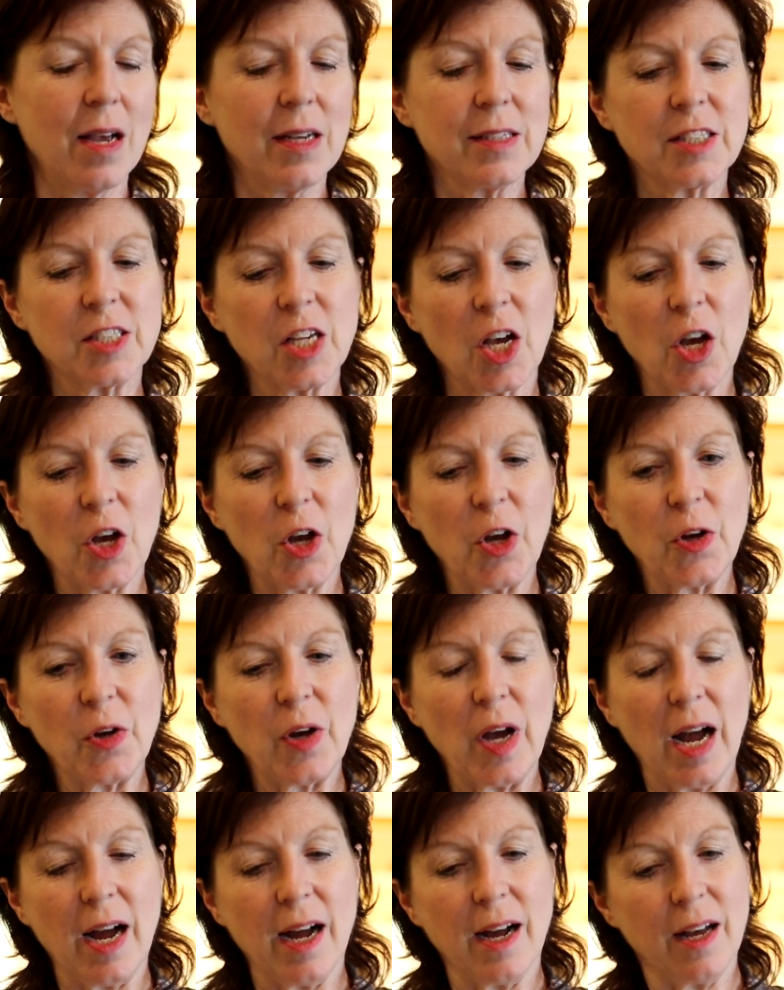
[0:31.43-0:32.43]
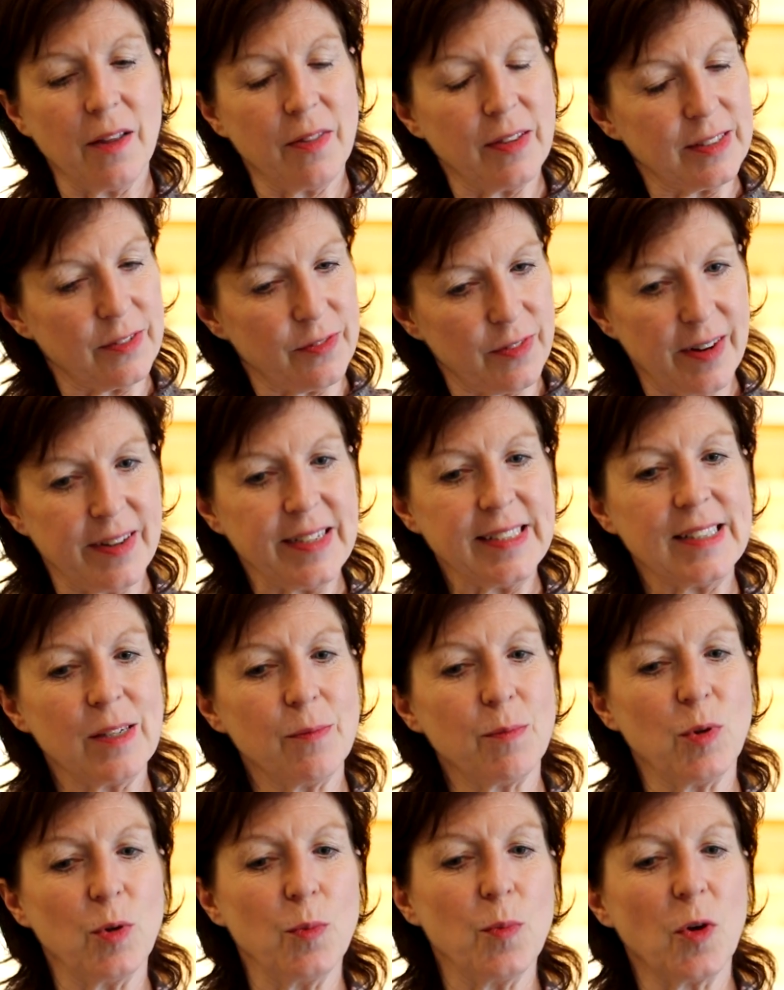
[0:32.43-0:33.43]
So there's a very
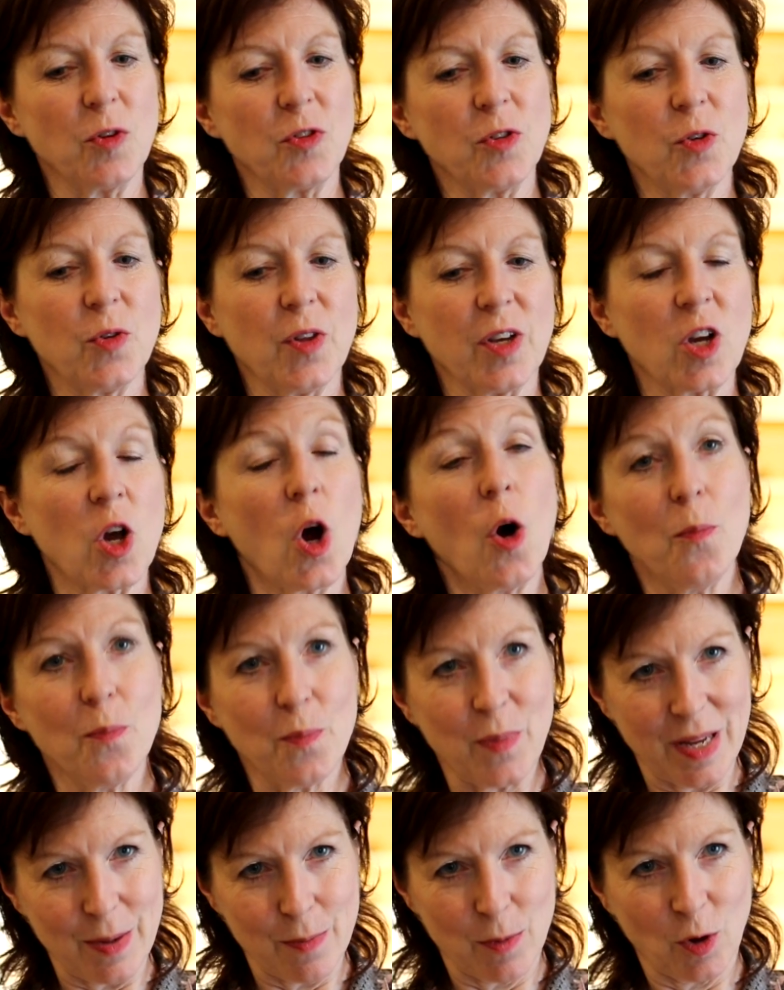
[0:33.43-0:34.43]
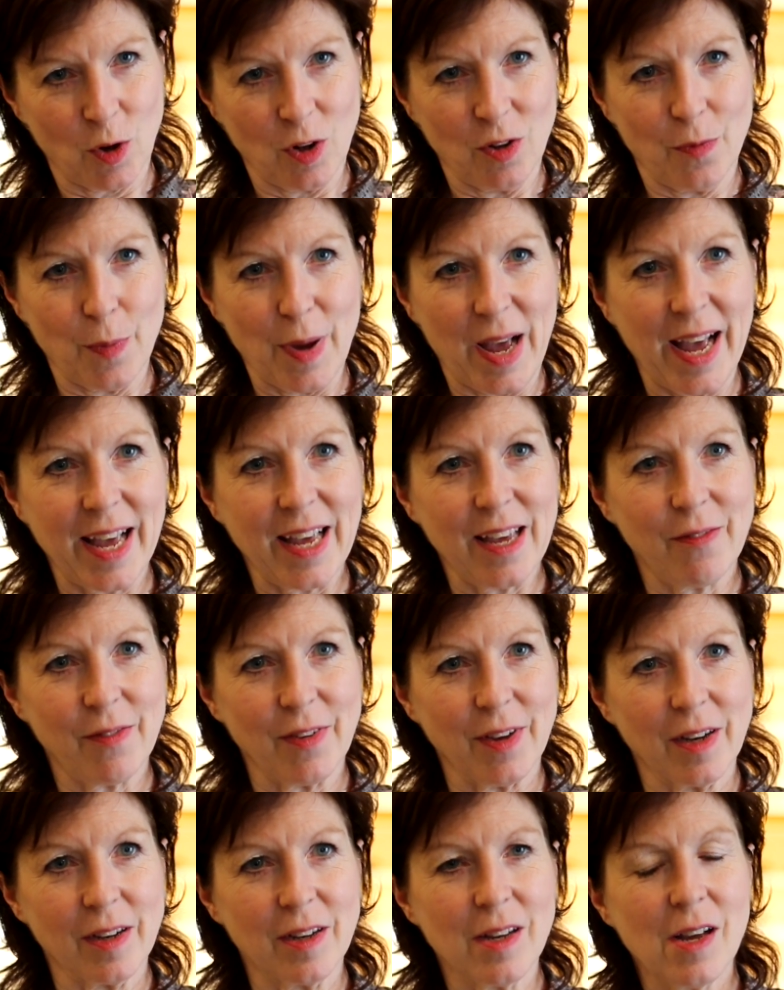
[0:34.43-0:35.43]
simple model, the COMBI model of
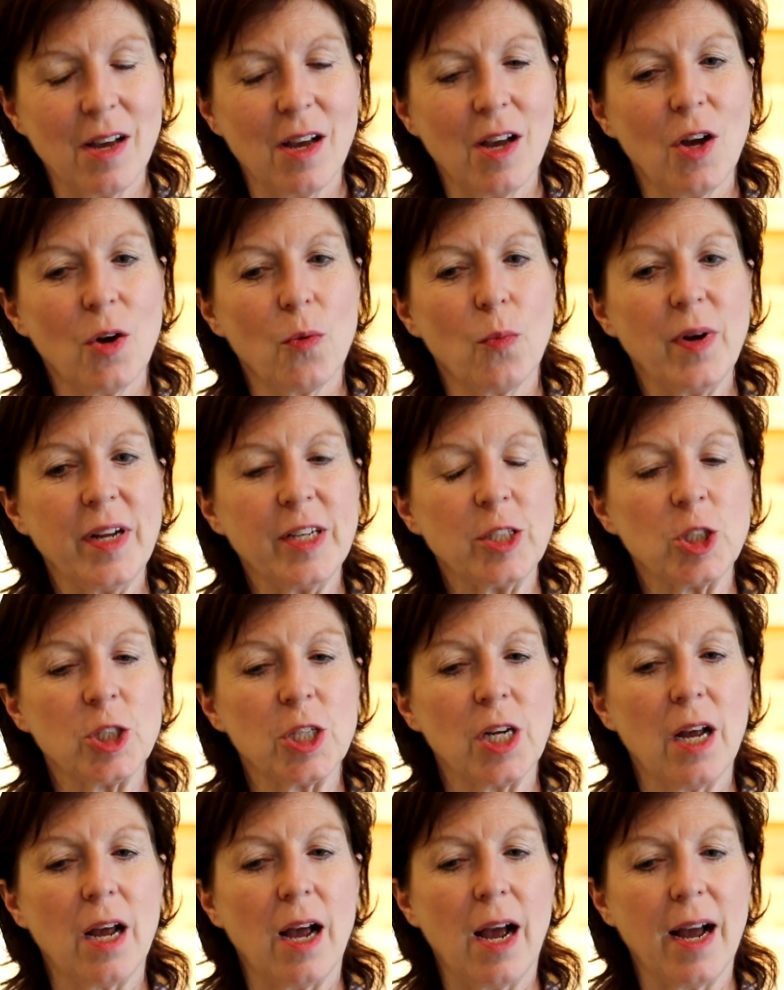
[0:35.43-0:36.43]
behaviour, which